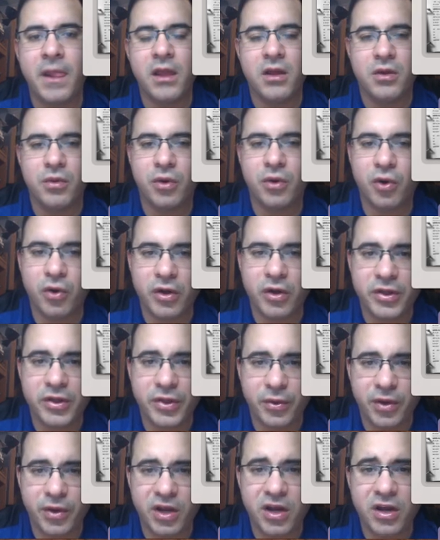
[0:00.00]
We're going
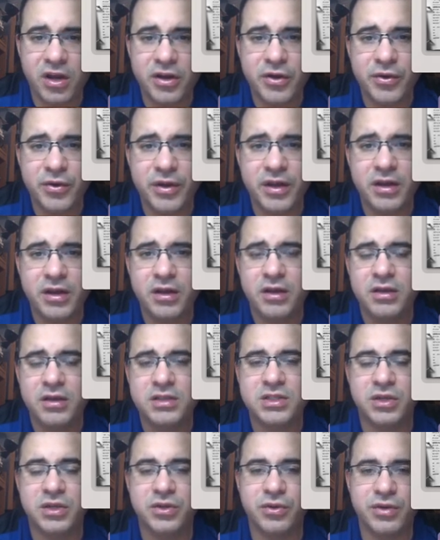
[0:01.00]
300,
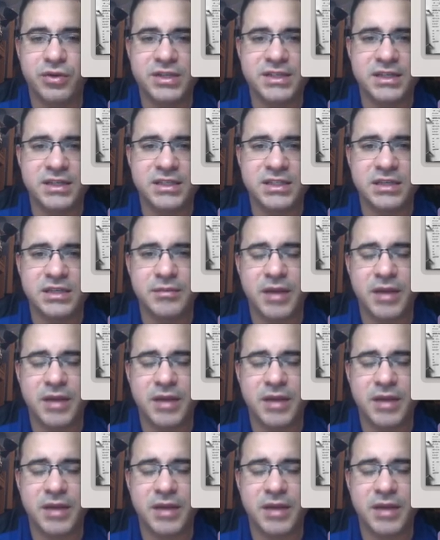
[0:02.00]
so 360